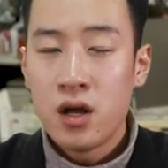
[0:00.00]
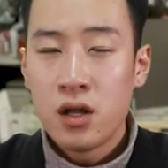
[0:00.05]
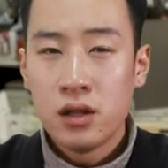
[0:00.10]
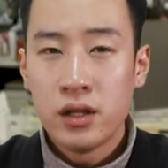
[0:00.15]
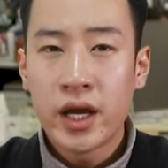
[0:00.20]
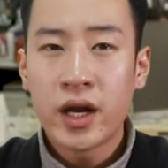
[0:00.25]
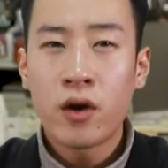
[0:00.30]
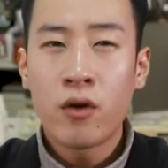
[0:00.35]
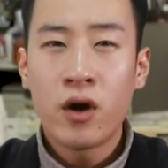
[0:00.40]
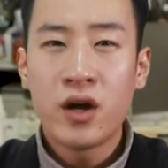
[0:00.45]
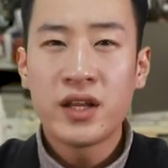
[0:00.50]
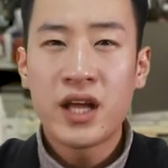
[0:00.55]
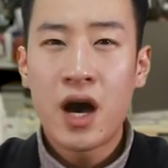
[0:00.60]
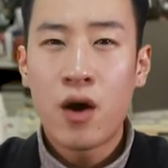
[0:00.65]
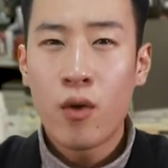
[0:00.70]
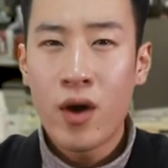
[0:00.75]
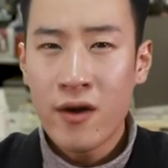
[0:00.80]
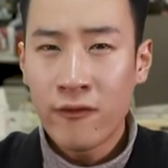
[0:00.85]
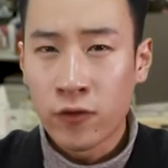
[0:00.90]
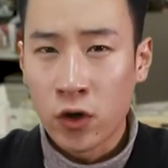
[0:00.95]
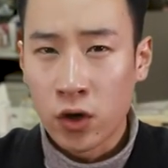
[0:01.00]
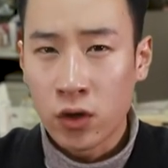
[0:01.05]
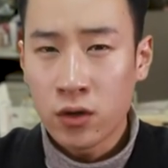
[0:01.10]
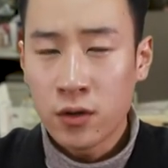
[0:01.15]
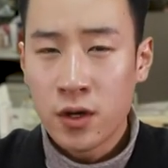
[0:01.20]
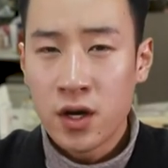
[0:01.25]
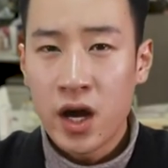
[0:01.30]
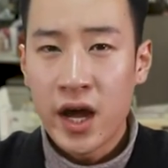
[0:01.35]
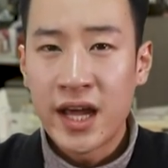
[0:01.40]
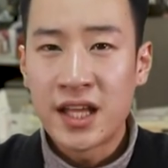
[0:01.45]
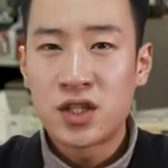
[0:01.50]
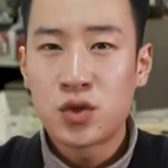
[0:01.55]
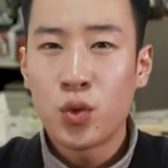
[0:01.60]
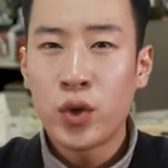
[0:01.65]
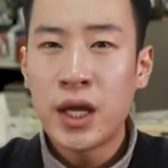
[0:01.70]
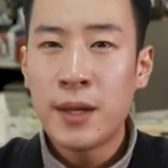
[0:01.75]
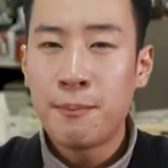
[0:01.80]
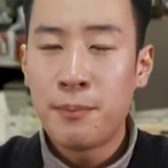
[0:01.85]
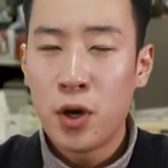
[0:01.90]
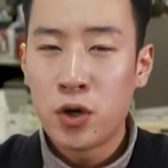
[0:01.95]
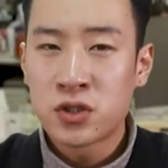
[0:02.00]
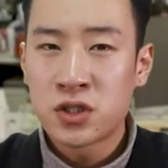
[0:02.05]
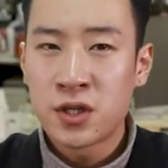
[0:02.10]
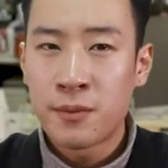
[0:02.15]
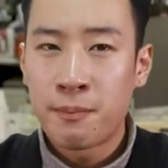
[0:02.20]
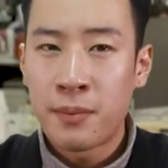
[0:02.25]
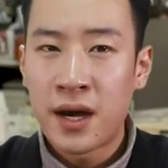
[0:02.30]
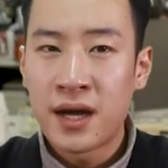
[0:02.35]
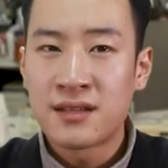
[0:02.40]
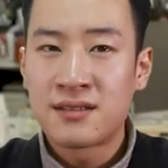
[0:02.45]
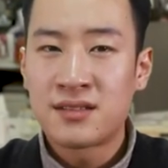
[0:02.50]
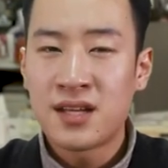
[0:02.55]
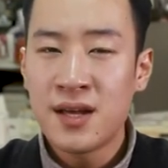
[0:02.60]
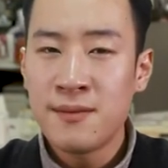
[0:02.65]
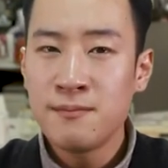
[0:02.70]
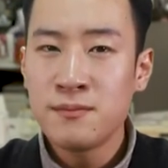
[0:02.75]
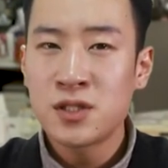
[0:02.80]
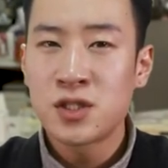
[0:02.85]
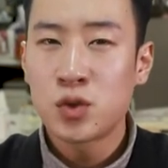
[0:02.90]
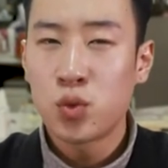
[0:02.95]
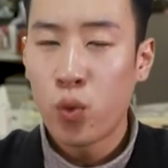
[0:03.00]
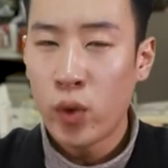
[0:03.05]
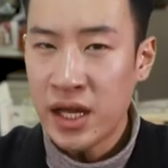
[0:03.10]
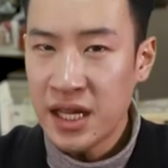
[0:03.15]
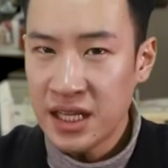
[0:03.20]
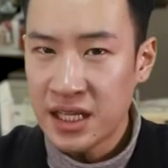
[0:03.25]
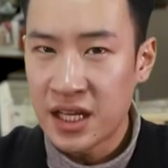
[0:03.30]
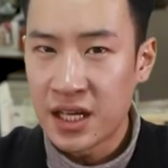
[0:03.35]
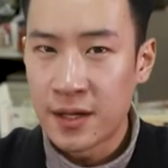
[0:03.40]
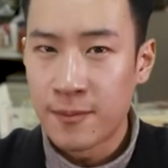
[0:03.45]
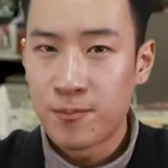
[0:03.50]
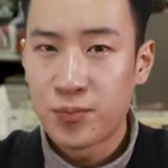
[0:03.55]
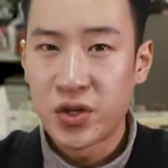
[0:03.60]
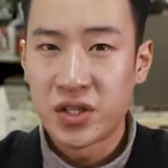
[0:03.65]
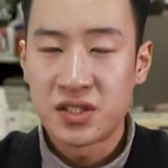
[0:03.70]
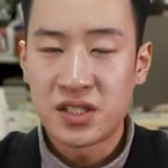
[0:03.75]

Later on, however, a tweet posted by Tim Sweeney, the